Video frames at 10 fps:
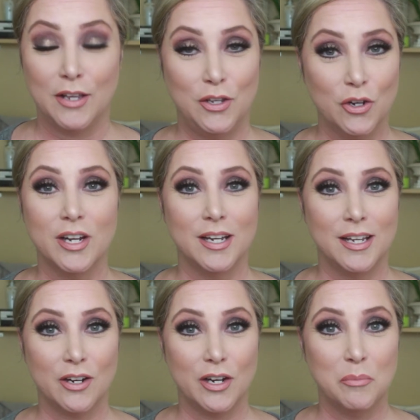you're going to
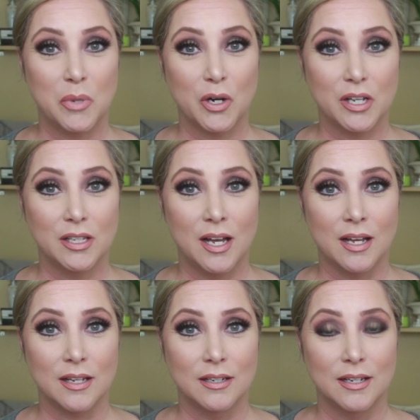hear him bark a
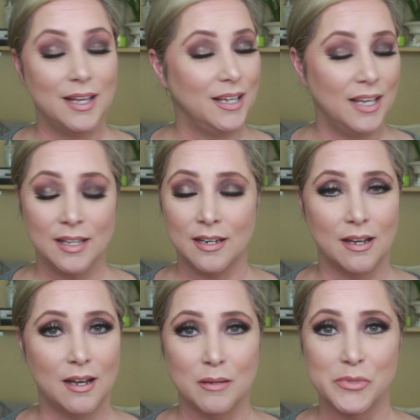lot. Again,
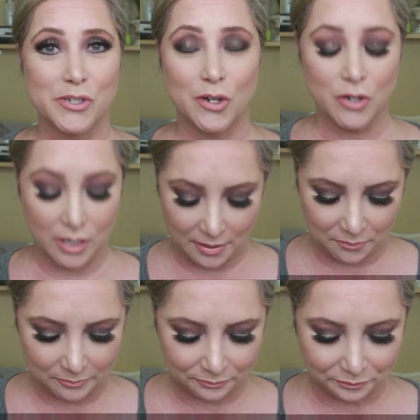I'm sorry.
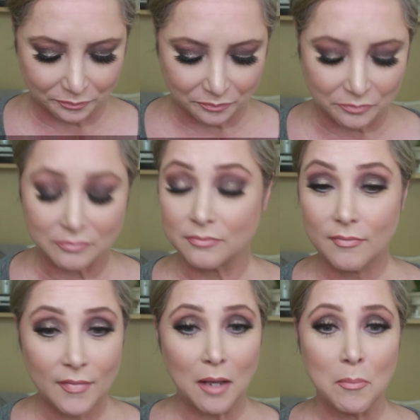
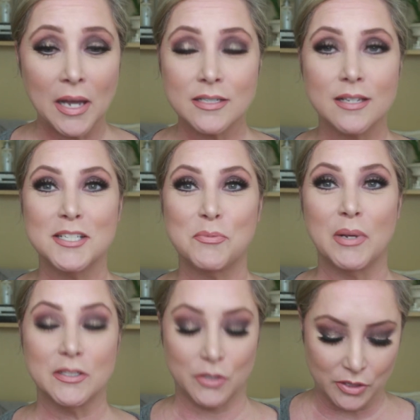Back to these
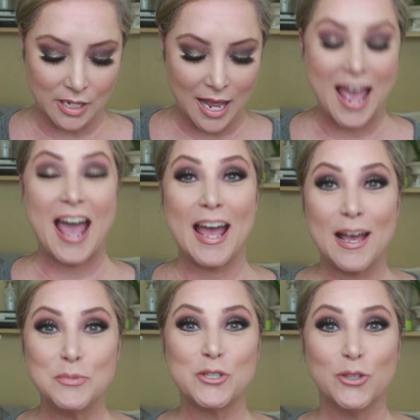pencils.
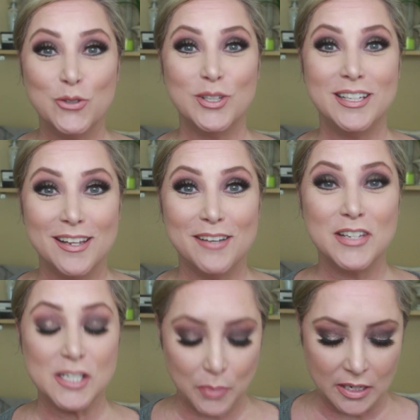Absolutely love
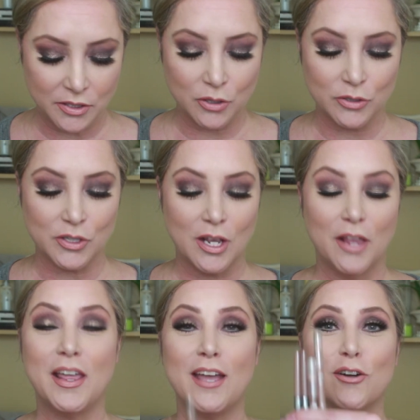these pencils.
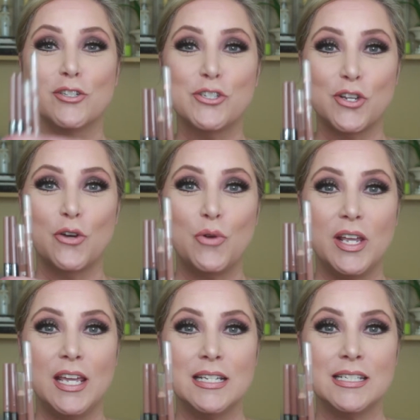They are so
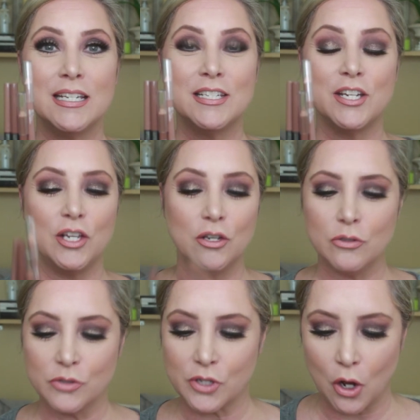easy to
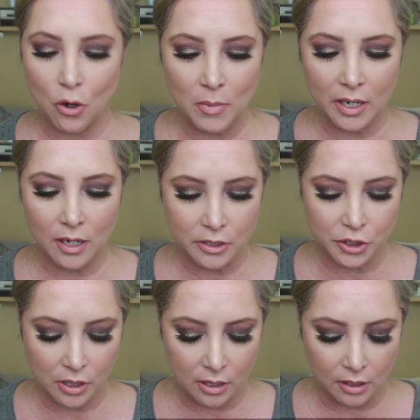use. Oh my
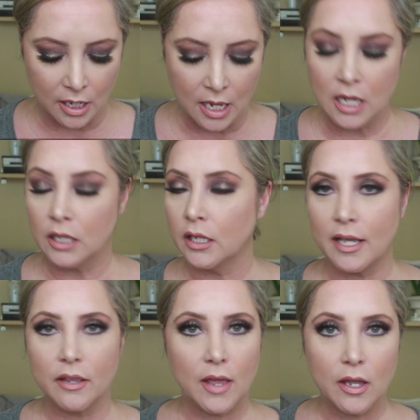gosh, y'all.
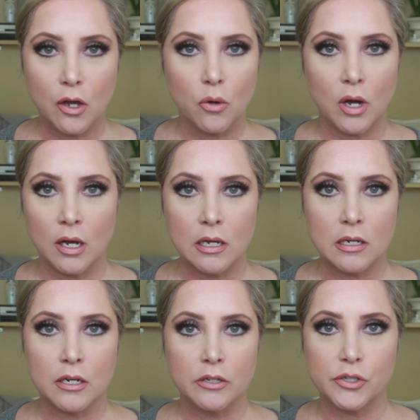Like they go
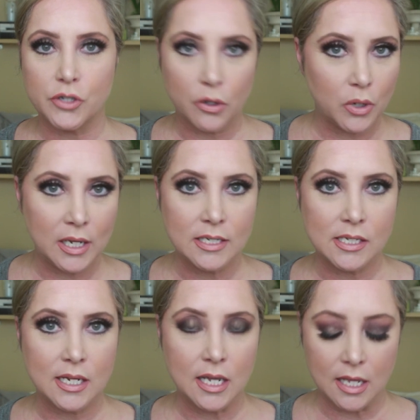on so
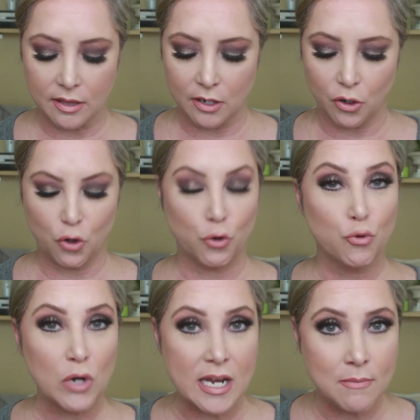easy. They're
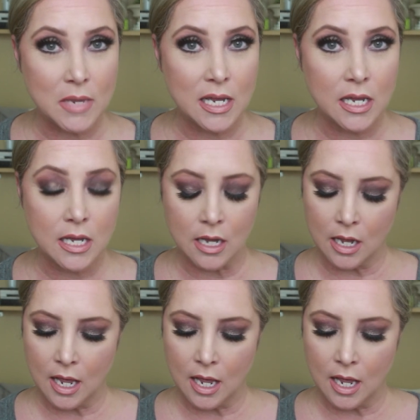creamy.